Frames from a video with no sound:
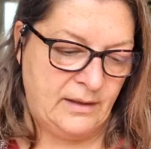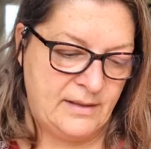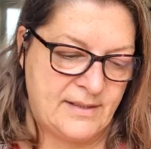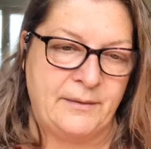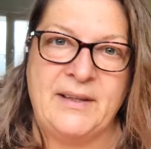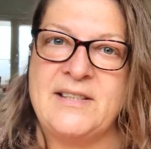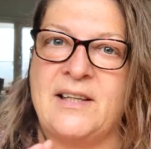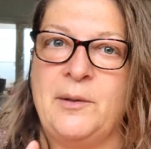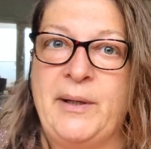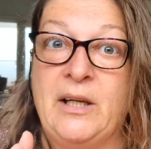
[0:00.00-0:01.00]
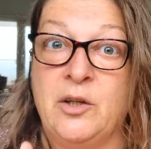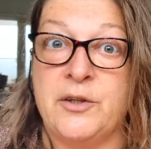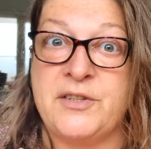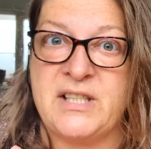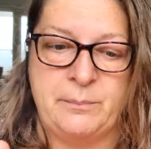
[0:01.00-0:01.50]
So there's going to be a lot
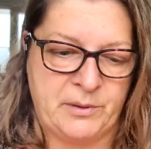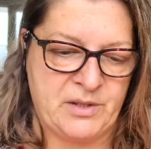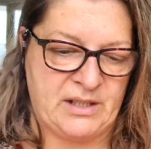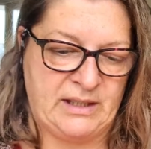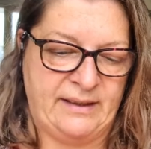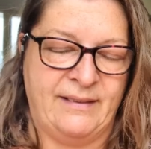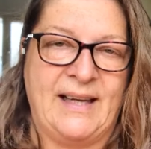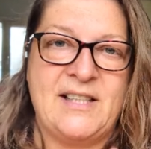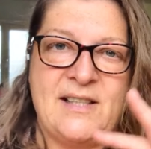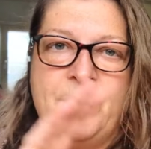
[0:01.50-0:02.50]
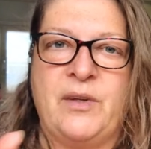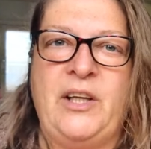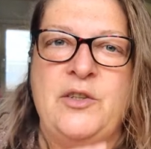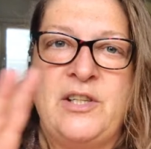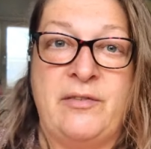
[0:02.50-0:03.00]
of symbols in it, and that's something
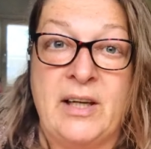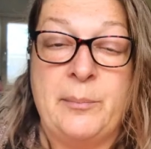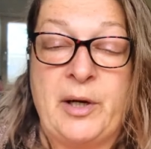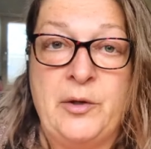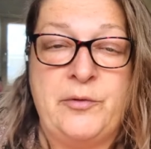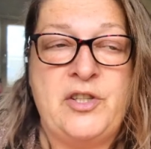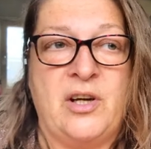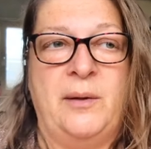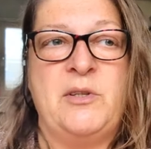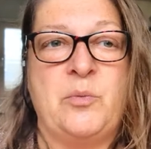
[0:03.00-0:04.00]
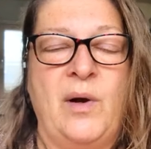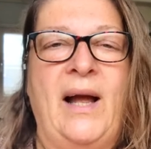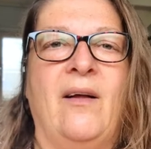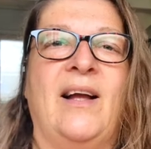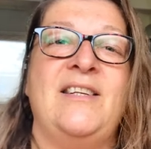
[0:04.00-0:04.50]
you develop over time as
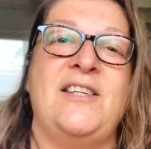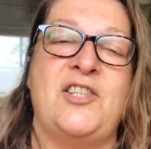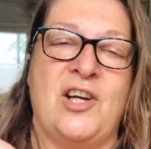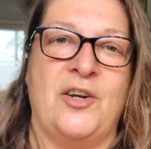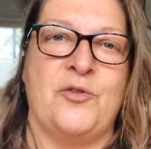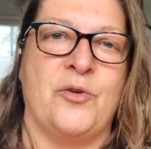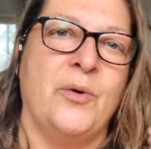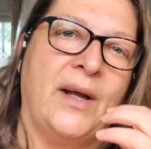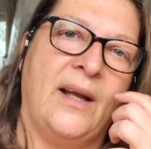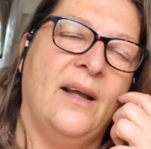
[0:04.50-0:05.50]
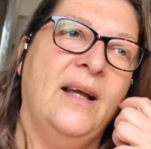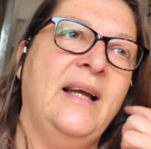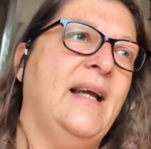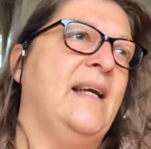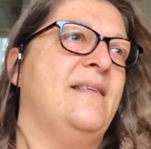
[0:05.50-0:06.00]
well as you start drawing,
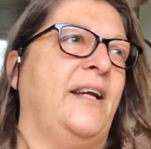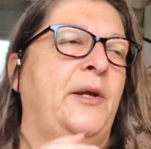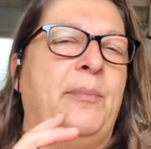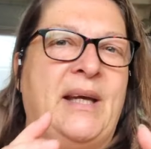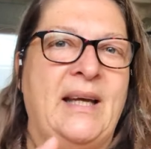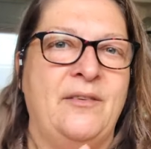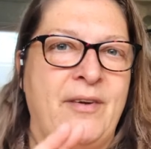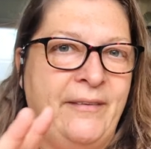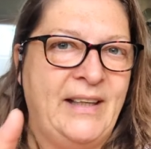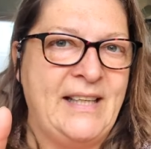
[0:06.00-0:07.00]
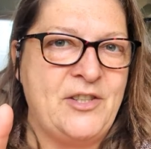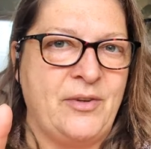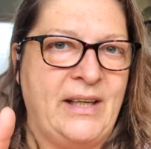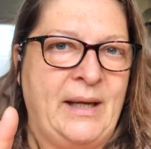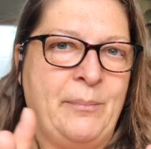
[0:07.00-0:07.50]
is that you begin very
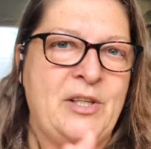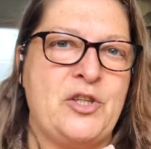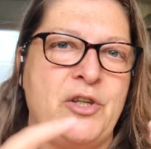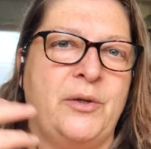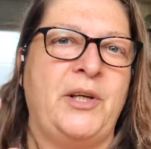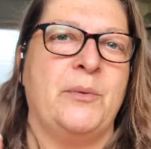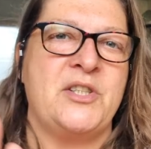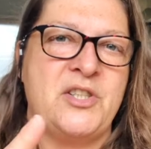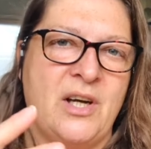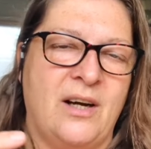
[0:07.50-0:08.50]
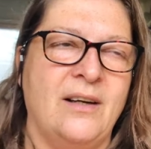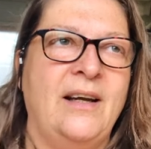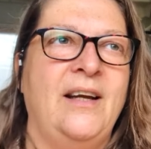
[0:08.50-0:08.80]
literally, but soon you will start